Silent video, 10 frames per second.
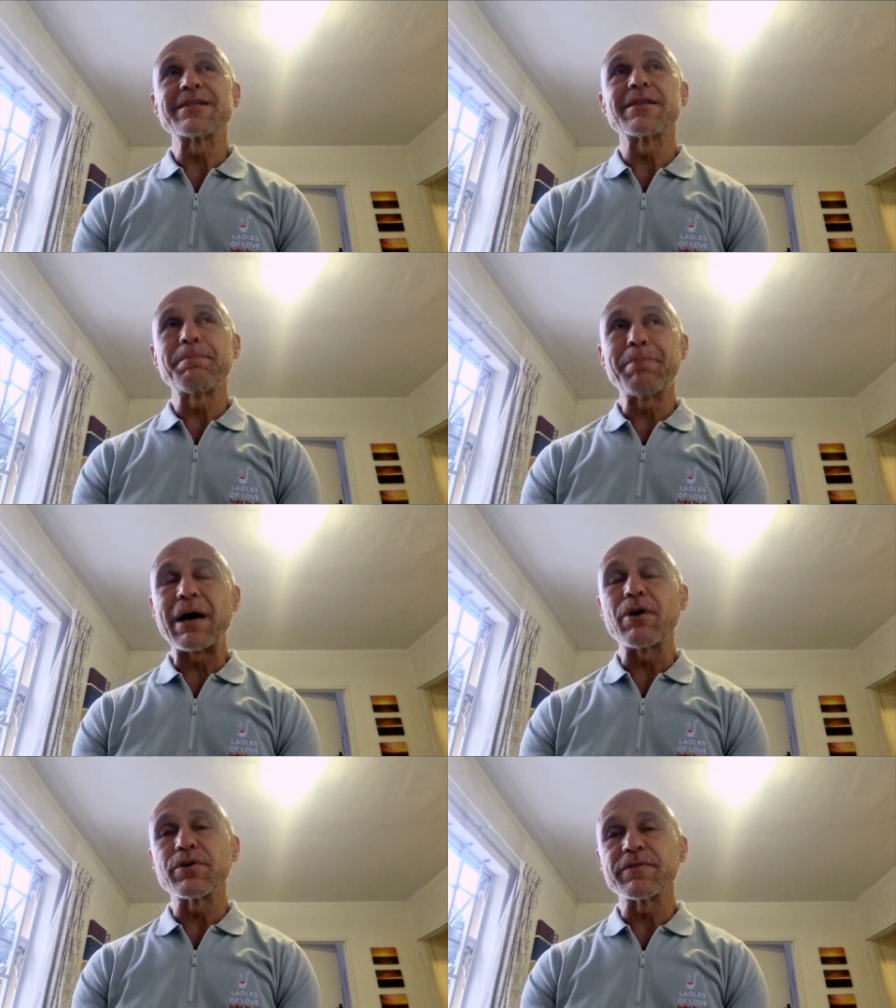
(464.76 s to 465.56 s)
the
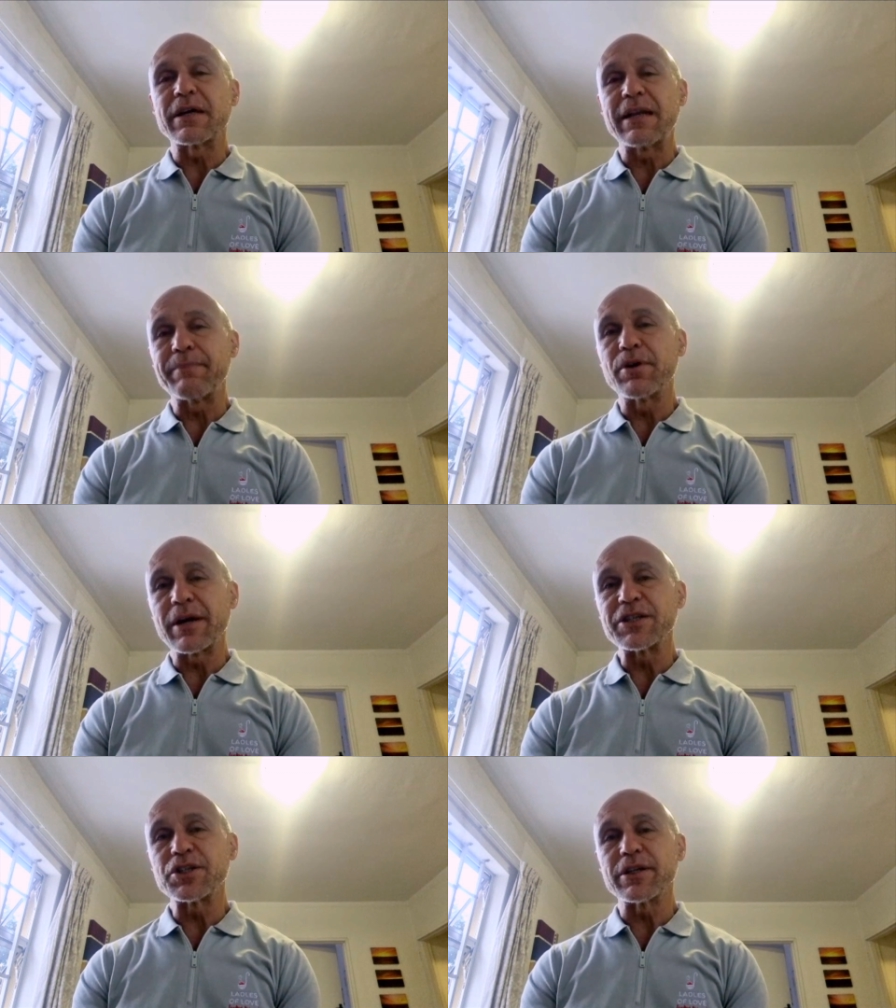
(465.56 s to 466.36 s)
power of
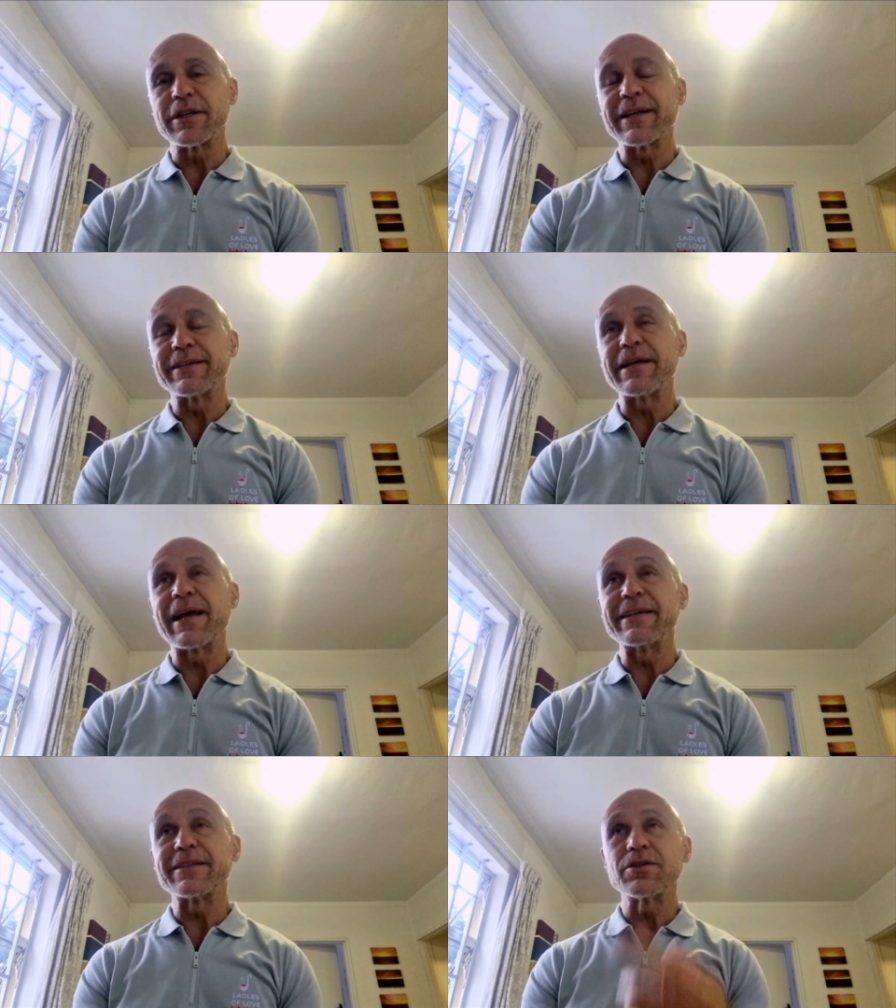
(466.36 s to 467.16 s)
collaboration and
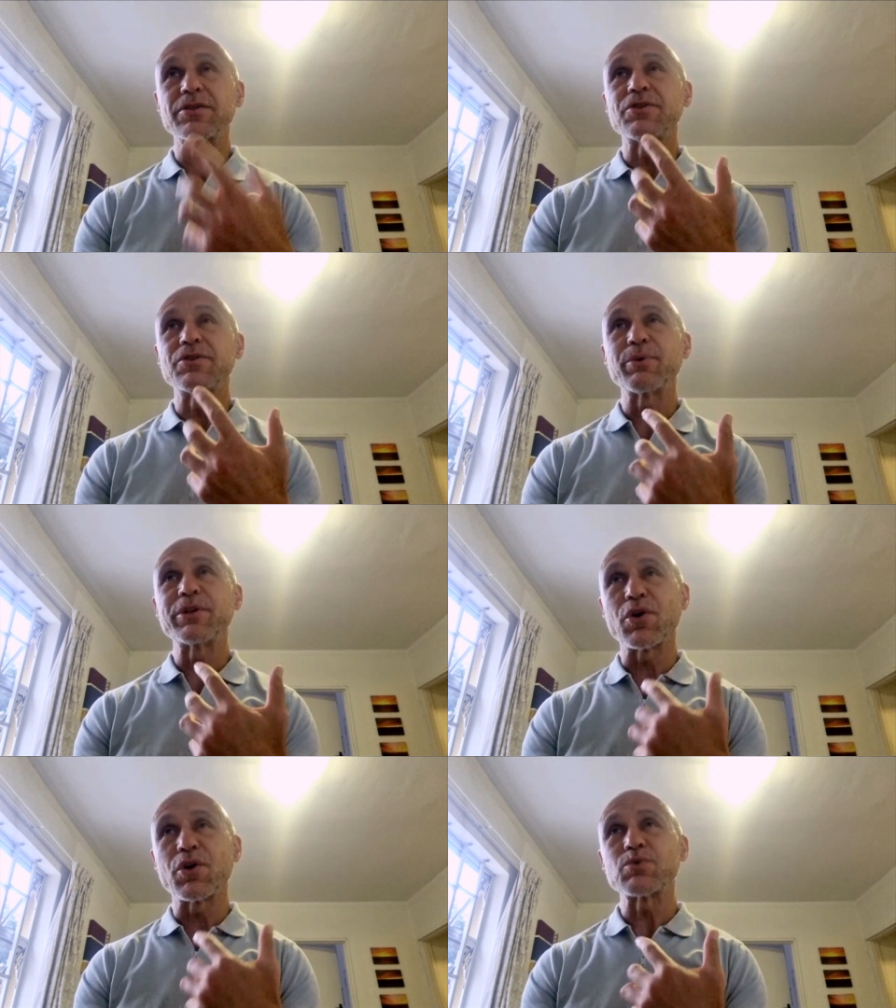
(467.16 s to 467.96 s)
and you know when
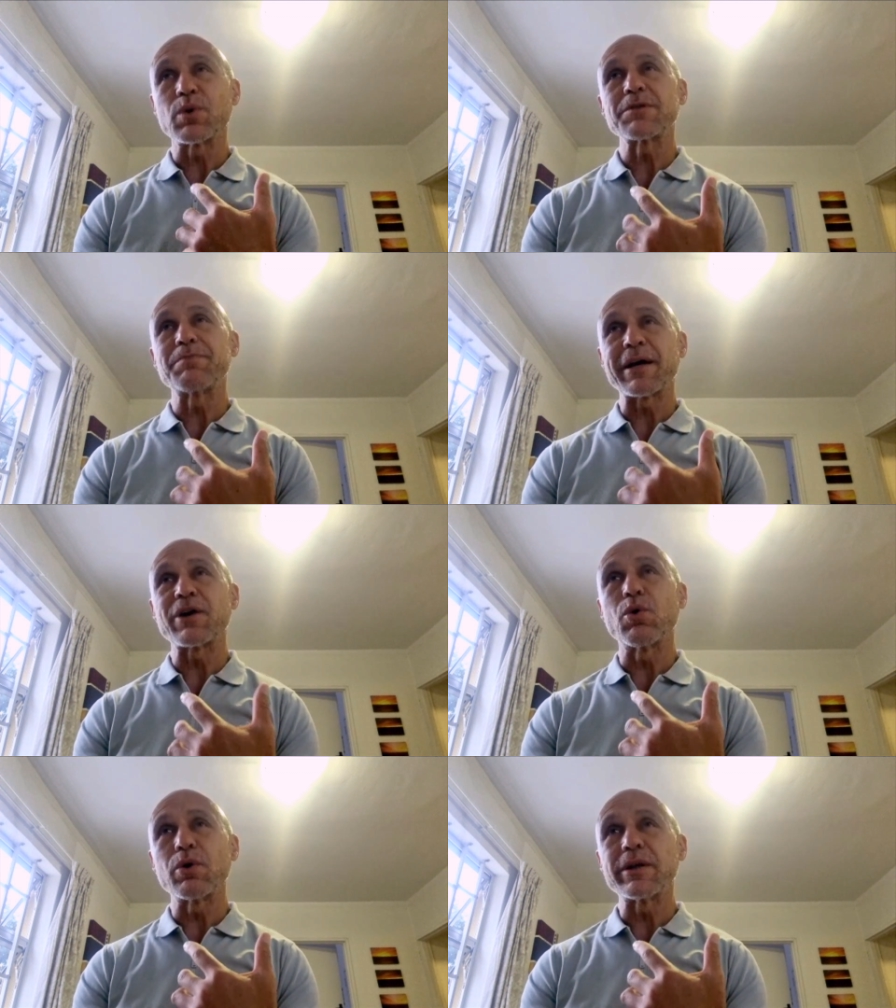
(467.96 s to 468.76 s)
you ask what's my
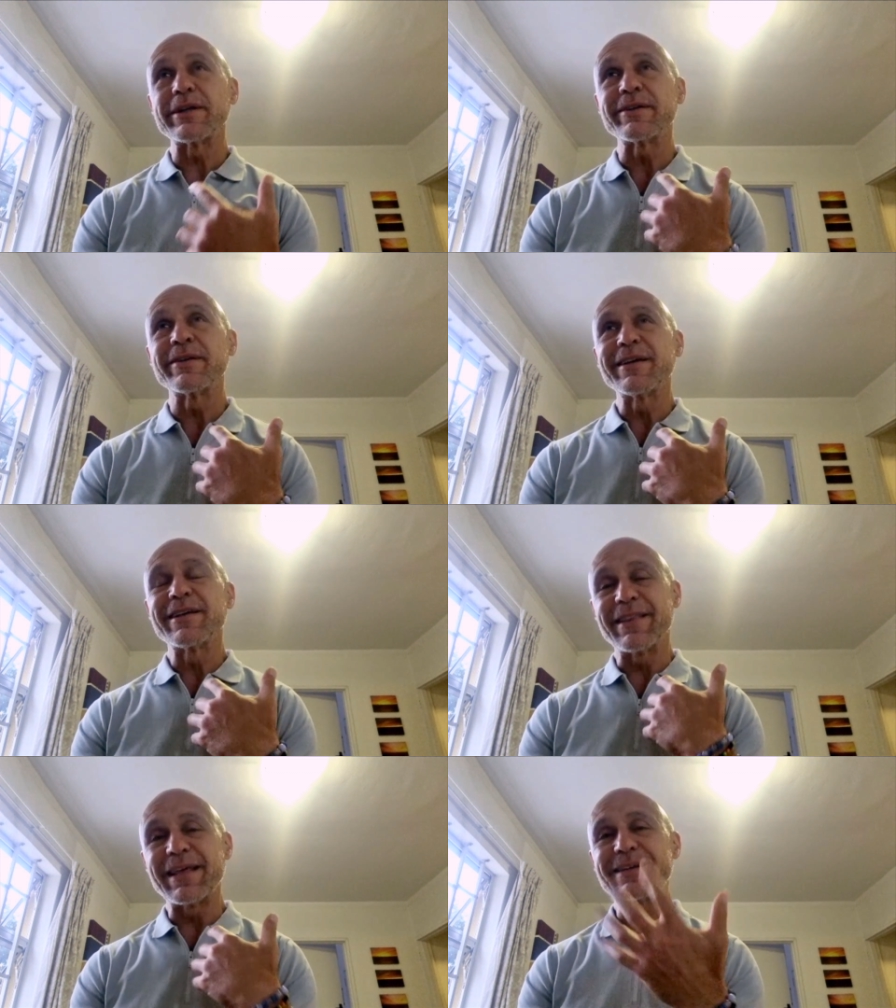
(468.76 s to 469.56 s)
calling
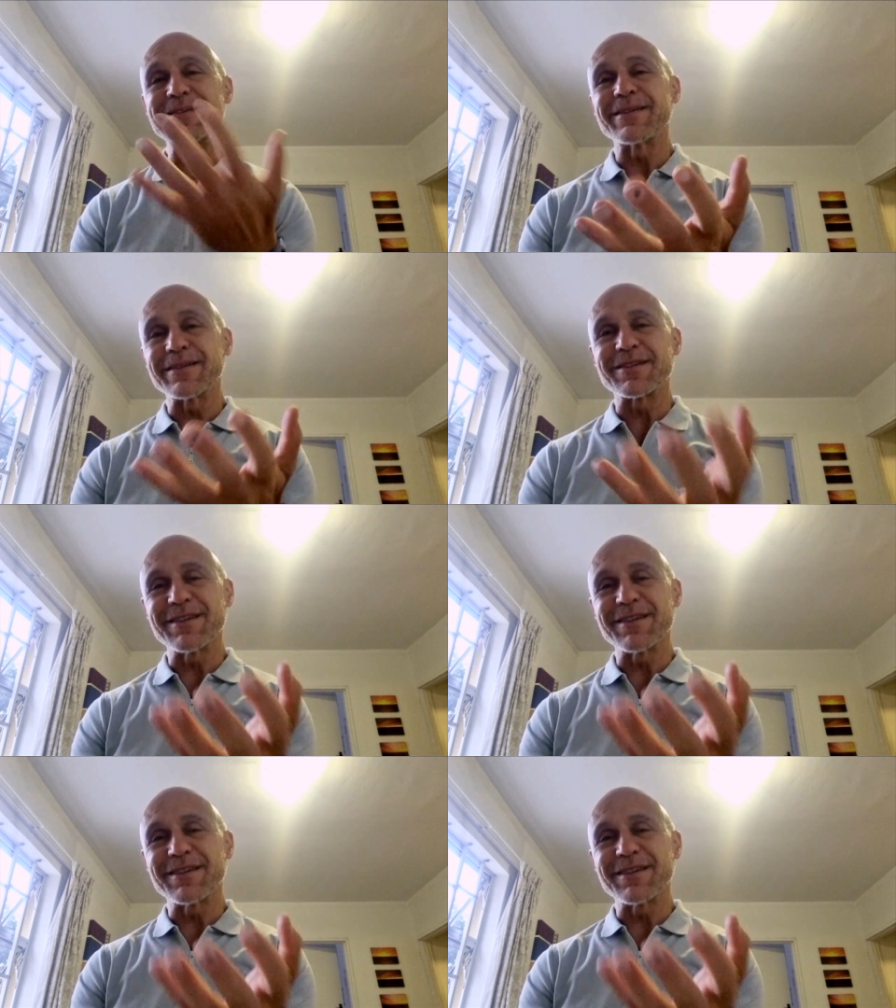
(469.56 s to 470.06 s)
that is it